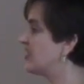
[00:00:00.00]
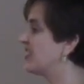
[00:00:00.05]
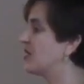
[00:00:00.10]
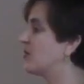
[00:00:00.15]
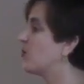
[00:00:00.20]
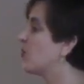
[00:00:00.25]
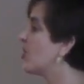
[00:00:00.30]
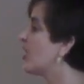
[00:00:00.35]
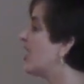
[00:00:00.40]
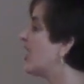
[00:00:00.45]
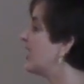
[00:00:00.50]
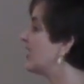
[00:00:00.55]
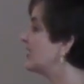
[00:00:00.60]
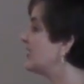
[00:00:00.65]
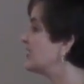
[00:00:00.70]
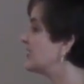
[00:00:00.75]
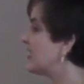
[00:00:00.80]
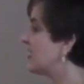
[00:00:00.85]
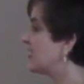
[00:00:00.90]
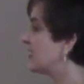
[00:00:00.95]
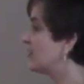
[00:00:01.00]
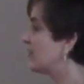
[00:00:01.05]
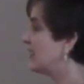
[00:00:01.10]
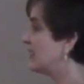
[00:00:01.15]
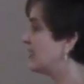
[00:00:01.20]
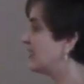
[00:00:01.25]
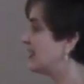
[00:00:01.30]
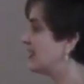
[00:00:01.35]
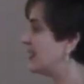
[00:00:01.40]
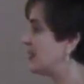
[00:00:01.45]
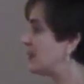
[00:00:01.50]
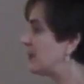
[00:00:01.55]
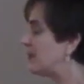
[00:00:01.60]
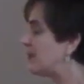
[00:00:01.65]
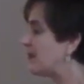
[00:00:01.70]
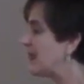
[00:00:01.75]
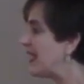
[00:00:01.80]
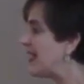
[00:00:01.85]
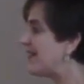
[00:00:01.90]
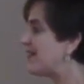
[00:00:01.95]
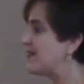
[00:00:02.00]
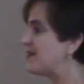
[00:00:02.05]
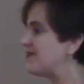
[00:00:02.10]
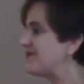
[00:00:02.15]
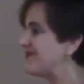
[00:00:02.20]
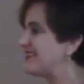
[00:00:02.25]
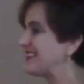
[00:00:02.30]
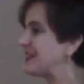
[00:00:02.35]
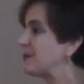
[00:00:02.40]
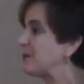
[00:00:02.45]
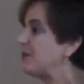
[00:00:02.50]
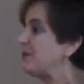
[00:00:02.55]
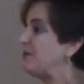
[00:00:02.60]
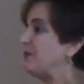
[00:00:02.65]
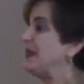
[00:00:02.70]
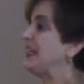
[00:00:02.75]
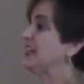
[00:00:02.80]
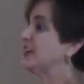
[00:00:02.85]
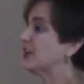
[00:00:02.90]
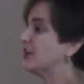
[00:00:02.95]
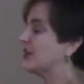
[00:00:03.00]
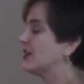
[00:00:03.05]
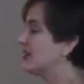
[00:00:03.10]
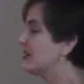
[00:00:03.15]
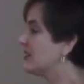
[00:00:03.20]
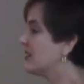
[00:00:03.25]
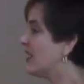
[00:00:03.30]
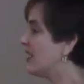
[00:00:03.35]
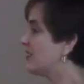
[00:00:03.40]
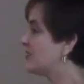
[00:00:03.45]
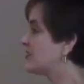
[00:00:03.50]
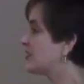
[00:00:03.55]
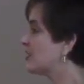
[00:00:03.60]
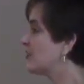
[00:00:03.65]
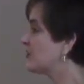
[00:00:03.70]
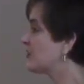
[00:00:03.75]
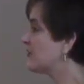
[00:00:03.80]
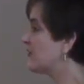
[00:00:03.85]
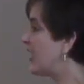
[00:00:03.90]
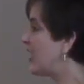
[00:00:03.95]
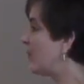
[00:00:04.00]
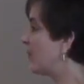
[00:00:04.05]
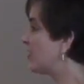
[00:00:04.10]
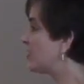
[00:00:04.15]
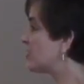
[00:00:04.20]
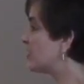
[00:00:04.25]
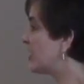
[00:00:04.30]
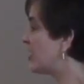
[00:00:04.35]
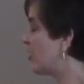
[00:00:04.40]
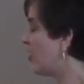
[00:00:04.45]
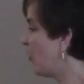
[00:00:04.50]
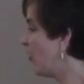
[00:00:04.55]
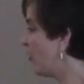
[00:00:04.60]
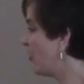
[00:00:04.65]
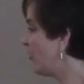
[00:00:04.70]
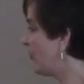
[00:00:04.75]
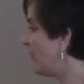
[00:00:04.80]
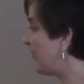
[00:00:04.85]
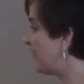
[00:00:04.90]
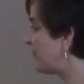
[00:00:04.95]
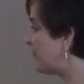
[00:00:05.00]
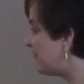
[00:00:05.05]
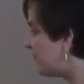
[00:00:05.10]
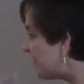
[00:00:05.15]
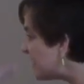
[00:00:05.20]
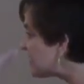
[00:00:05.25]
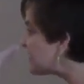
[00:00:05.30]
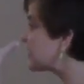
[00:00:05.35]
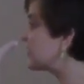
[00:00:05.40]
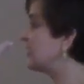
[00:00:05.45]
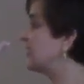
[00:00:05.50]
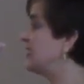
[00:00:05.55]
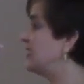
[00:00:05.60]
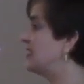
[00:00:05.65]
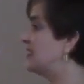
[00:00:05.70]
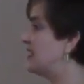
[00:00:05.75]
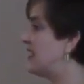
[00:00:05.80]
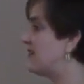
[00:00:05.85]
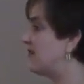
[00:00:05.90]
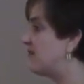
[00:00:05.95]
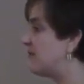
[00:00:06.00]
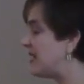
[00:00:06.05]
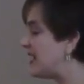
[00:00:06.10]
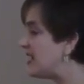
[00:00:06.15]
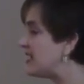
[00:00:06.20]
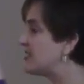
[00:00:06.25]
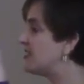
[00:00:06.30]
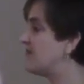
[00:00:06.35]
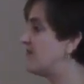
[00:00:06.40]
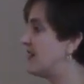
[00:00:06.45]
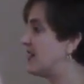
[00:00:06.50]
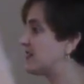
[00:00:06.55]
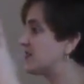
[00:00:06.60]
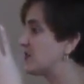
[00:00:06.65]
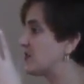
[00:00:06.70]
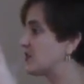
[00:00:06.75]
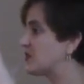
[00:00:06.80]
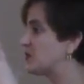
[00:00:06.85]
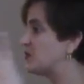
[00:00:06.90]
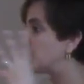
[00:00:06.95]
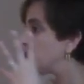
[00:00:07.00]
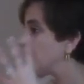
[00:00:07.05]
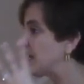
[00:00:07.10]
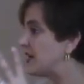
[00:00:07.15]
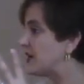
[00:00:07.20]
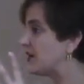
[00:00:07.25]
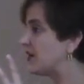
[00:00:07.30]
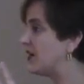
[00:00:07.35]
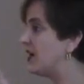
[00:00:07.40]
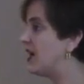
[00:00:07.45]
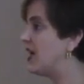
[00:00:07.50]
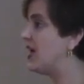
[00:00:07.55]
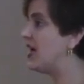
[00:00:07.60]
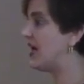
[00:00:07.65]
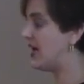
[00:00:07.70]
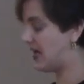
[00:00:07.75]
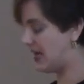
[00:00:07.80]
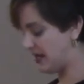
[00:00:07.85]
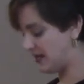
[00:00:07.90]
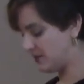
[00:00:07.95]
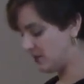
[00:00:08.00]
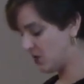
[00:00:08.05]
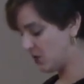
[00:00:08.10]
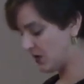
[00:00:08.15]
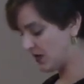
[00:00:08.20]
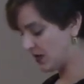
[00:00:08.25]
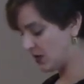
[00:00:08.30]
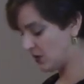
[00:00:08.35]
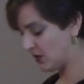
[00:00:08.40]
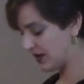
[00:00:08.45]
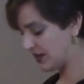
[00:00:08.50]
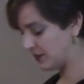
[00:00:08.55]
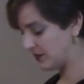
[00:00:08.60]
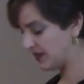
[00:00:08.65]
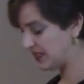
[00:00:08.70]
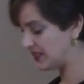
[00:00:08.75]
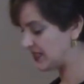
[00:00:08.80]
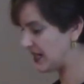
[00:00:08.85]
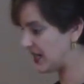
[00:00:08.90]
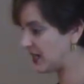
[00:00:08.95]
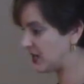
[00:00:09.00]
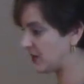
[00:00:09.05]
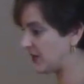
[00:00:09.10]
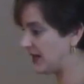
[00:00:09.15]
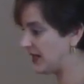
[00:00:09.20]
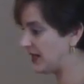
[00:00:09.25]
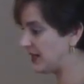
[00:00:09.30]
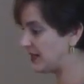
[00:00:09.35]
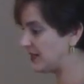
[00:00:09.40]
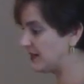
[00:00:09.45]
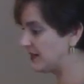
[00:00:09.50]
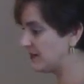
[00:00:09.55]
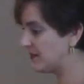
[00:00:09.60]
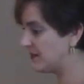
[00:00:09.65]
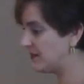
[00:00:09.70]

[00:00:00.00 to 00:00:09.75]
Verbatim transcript: They are more highly decorated. They're they're bigger, not in terms of how much they hold, but physically they've made the vessels bigger and more incredibly decorated.